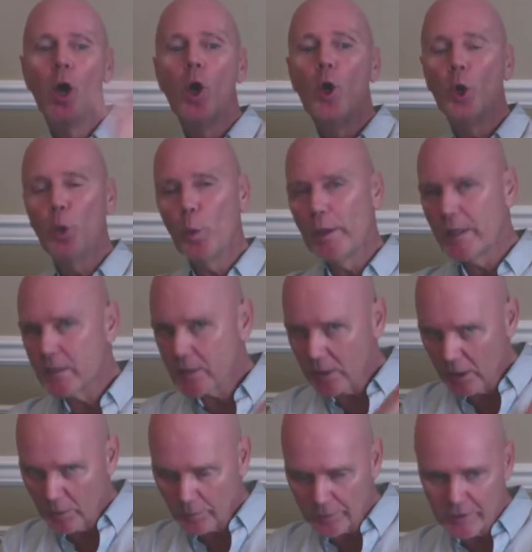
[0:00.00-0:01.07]
who
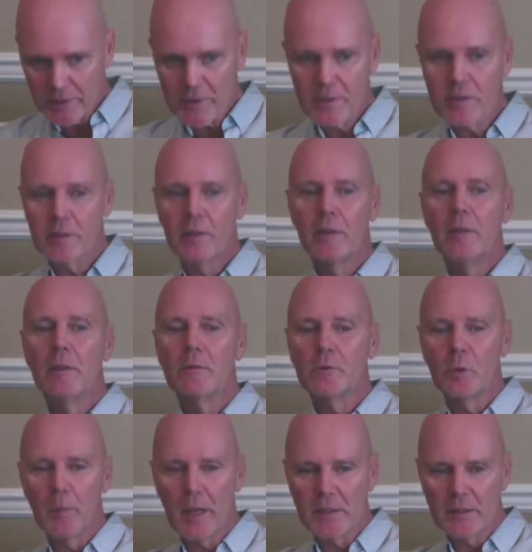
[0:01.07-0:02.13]
interprets
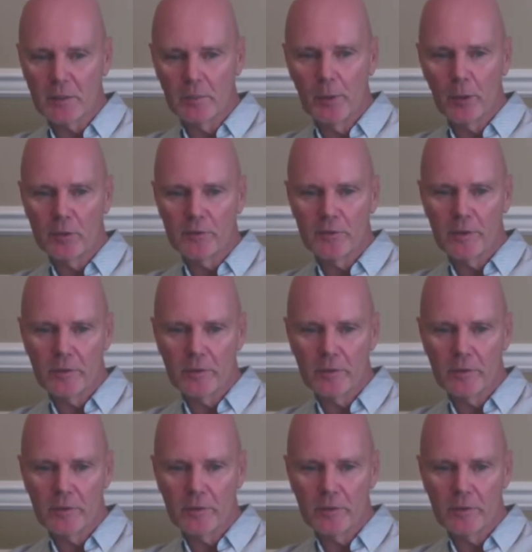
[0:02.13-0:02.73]
romantic poetry